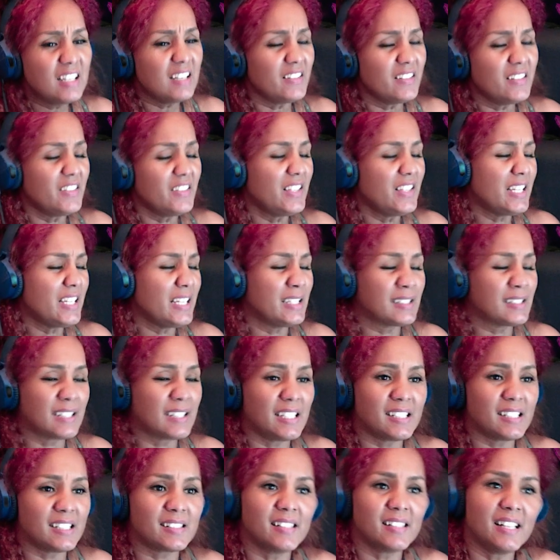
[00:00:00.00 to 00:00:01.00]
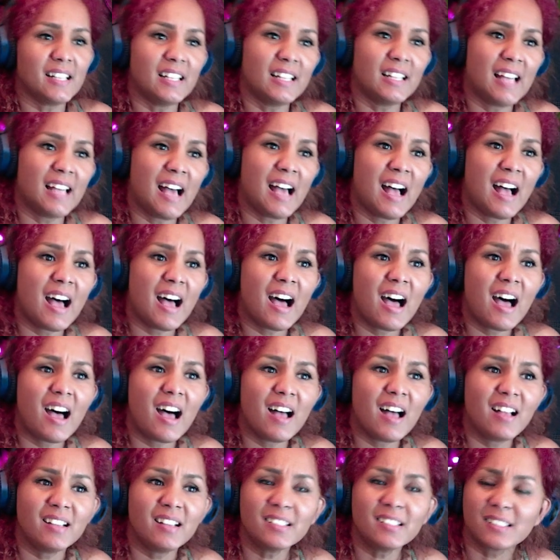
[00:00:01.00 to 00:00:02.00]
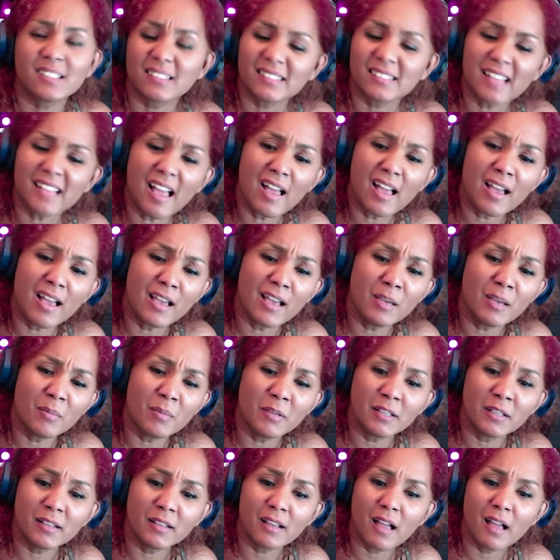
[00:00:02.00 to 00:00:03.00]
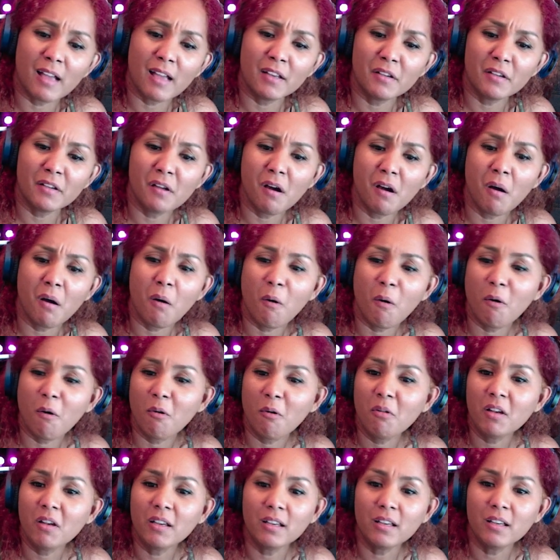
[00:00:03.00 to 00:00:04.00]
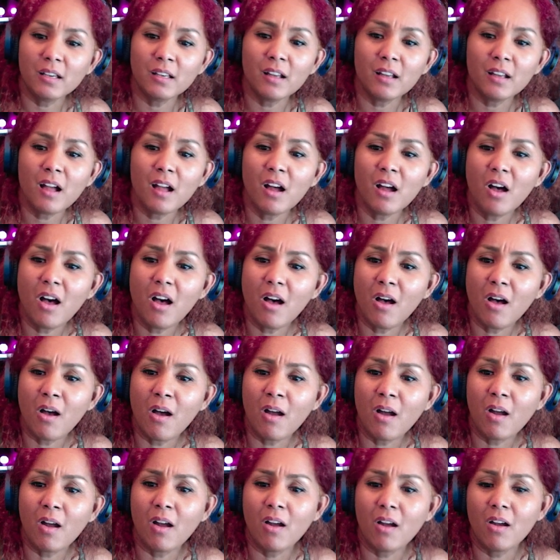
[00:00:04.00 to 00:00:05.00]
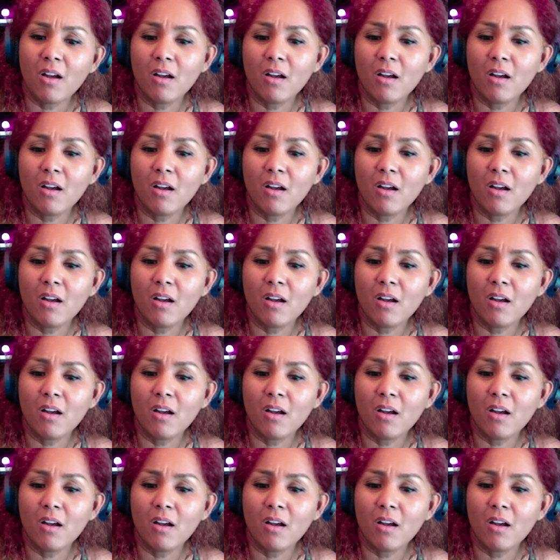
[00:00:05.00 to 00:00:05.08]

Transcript: This is the last time and I know it hurts.